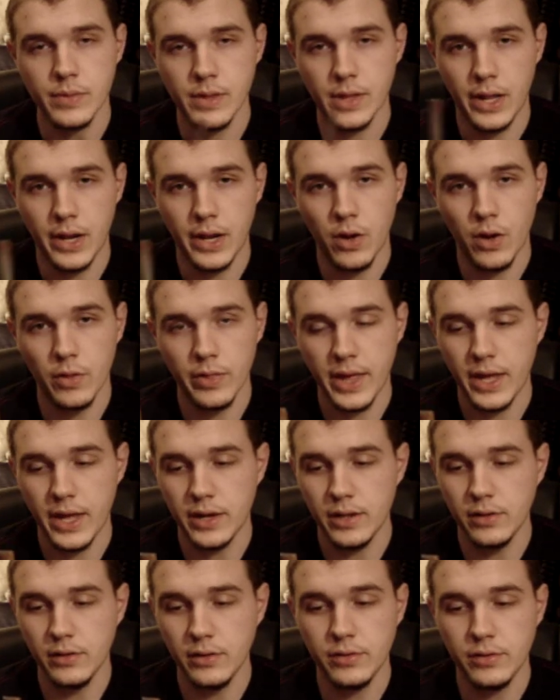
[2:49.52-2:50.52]
And all that
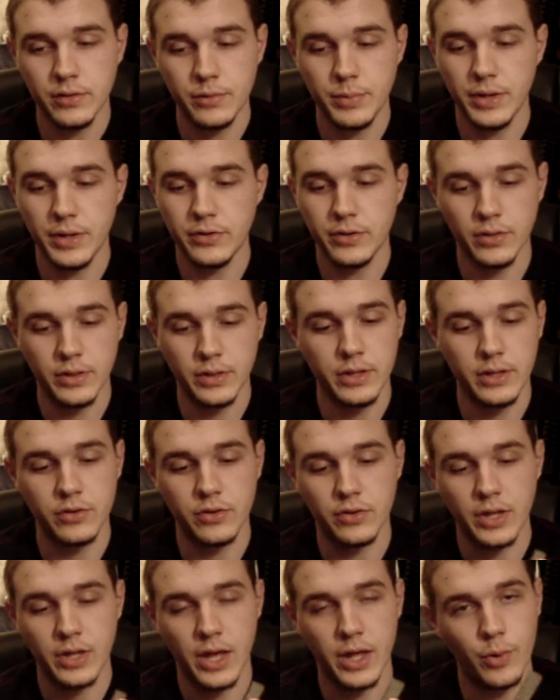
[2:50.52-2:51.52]
is basically, it's
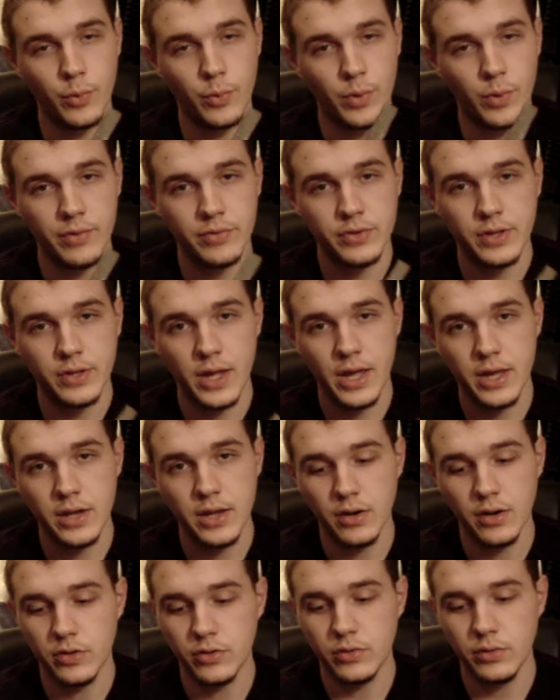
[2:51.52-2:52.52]
just got a rough side
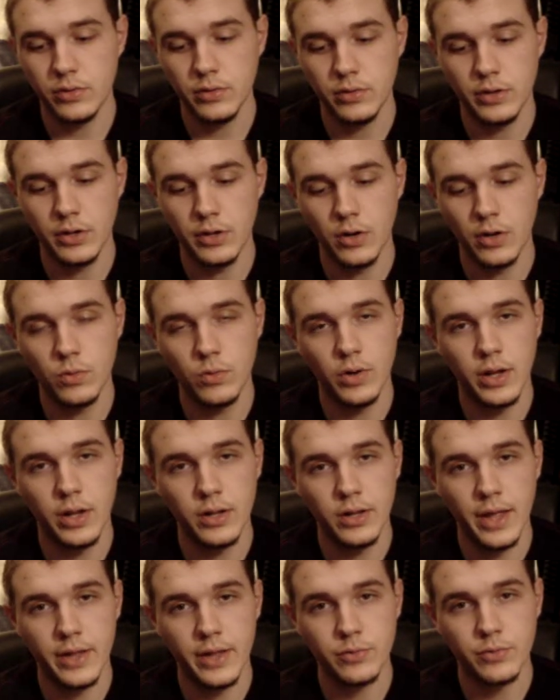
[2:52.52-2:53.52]
and a
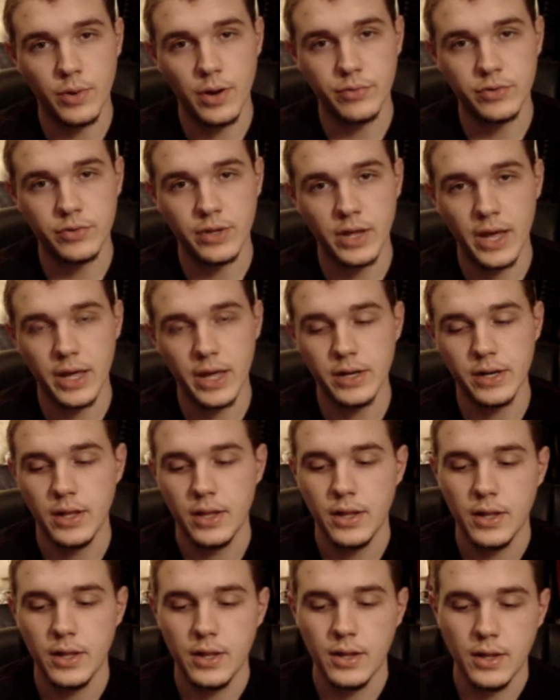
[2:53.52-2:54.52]
less rough side.
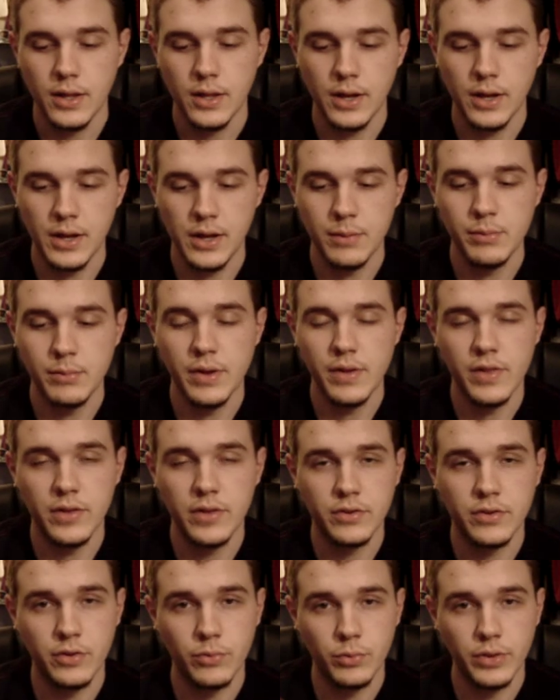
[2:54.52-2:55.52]
And
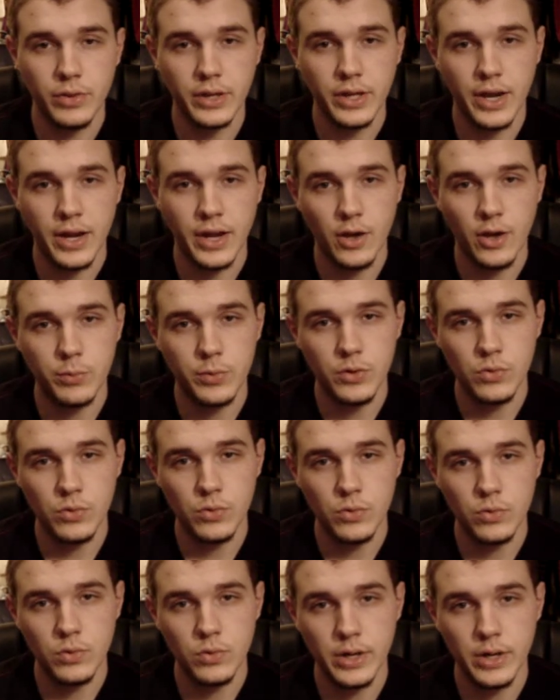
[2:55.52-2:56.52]
this is really going to help
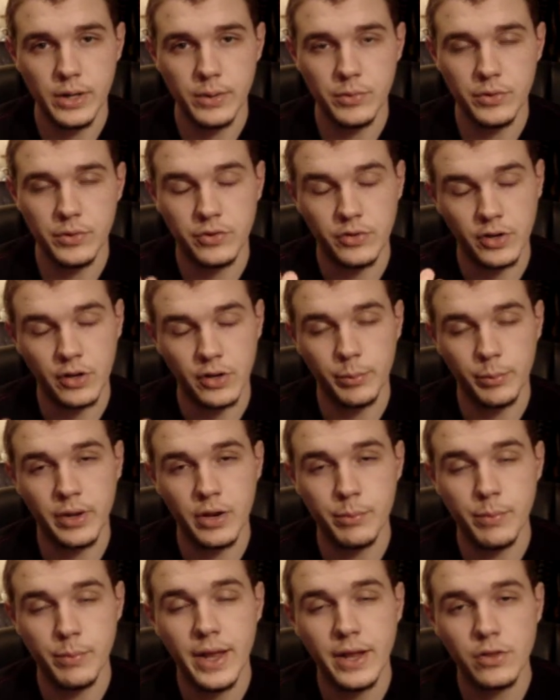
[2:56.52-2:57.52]
you. This is going to be
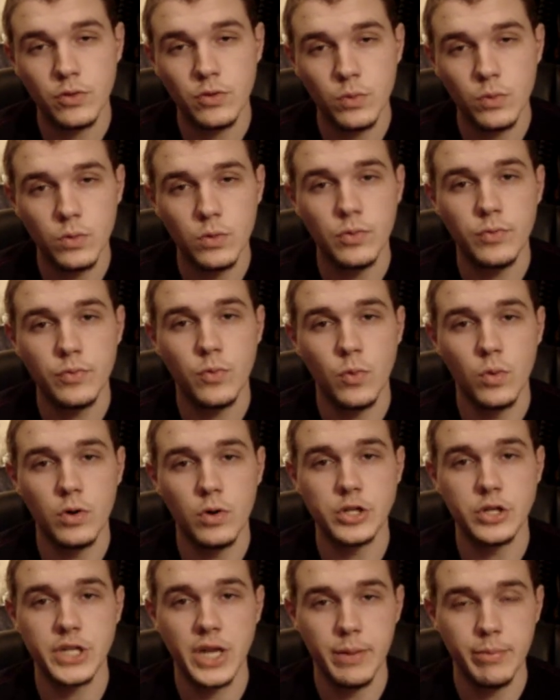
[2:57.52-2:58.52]
your main tool
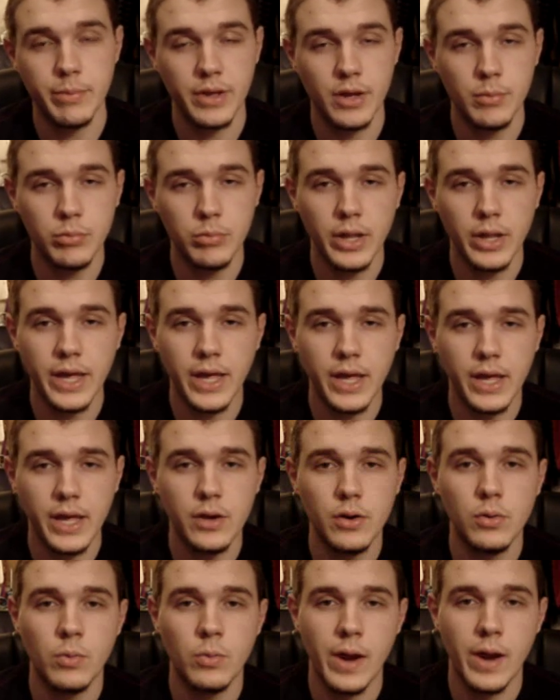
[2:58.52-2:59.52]
for shaping a
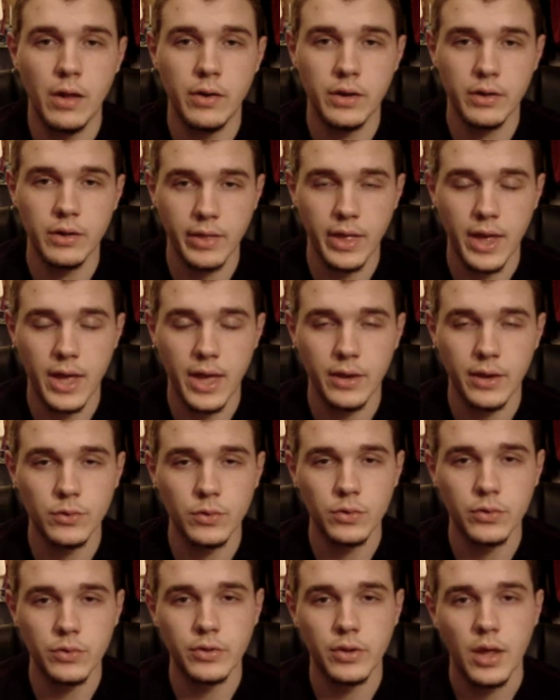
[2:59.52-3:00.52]
blade, rounding the
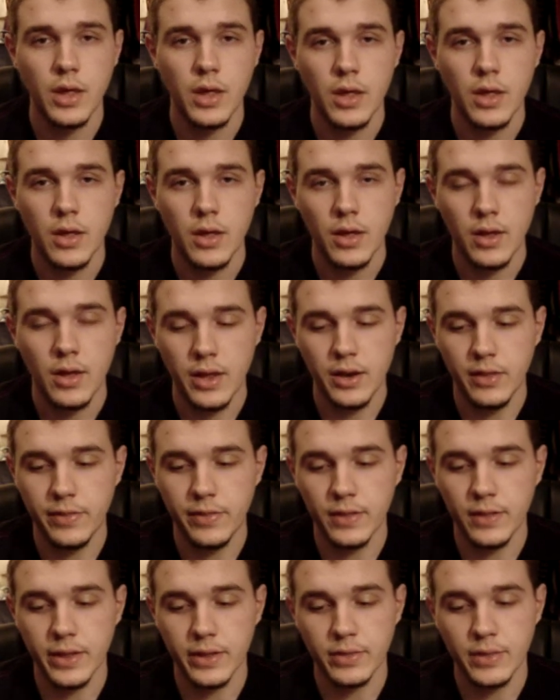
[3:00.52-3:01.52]
handles,
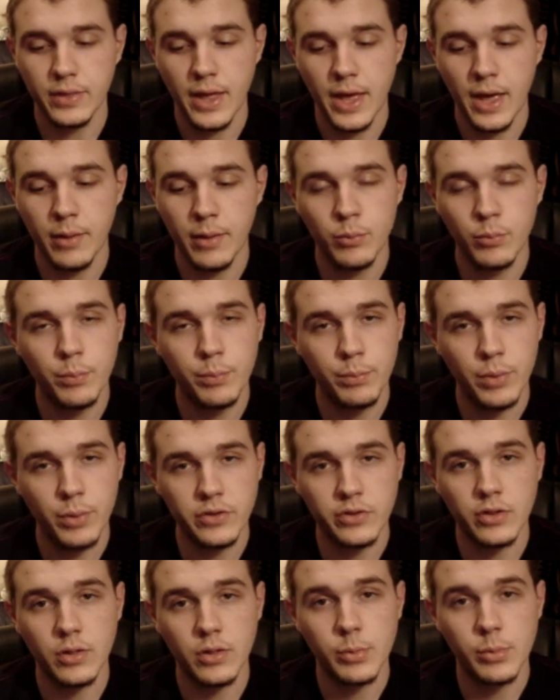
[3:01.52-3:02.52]
anything like that.
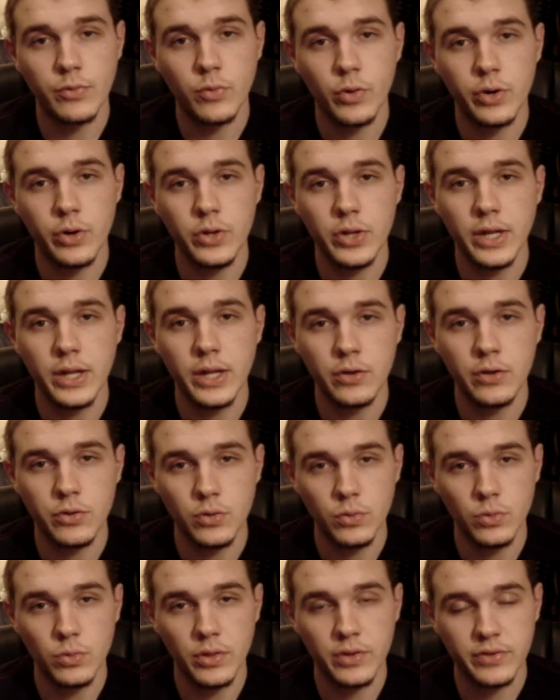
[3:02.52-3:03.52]
Basically, before you get
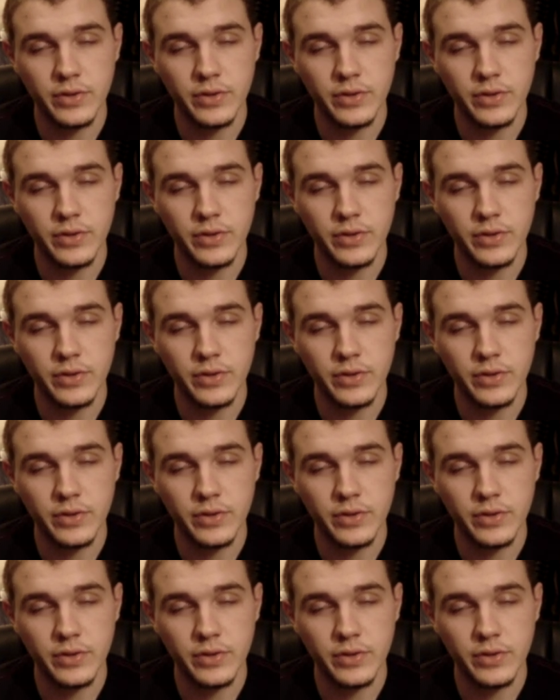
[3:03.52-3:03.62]
into the